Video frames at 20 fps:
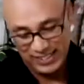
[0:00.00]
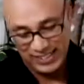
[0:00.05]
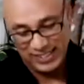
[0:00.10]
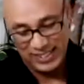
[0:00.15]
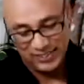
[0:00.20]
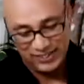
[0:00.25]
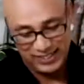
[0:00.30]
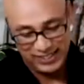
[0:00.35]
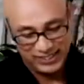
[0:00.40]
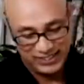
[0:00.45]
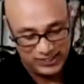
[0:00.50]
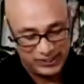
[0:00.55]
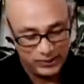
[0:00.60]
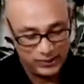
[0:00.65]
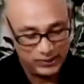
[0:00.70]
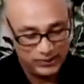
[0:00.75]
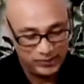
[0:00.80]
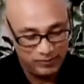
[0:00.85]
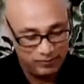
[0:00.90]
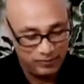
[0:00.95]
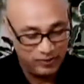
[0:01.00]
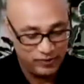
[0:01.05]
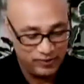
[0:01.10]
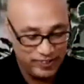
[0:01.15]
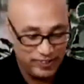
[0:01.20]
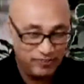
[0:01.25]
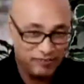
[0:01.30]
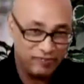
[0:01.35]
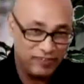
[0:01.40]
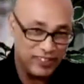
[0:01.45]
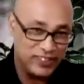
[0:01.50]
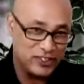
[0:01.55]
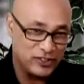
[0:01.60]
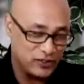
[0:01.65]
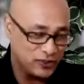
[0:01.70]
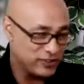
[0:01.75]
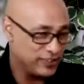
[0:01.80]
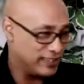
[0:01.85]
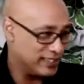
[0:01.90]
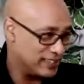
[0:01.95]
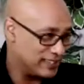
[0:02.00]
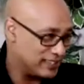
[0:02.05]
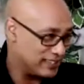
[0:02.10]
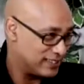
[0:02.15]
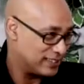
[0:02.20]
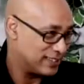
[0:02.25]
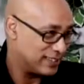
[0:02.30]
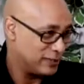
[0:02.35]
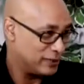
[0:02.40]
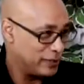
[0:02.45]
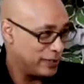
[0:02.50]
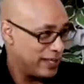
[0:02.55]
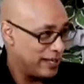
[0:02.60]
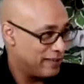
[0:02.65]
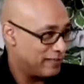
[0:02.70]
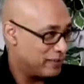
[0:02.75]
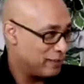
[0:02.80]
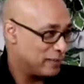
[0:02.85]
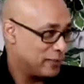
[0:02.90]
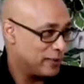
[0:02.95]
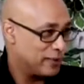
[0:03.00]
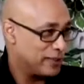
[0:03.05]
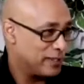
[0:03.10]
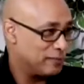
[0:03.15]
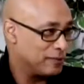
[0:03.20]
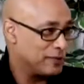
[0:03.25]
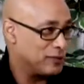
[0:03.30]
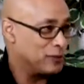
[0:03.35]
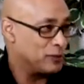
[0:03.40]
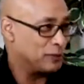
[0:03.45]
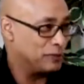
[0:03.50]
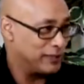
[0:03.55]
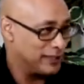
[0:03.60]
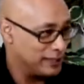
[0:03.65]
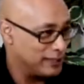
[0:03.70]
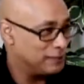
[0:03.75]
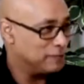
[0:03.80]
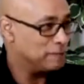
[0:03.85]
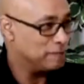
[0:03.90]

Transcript: All right. So for the French audience, we have a program at 2 p.m.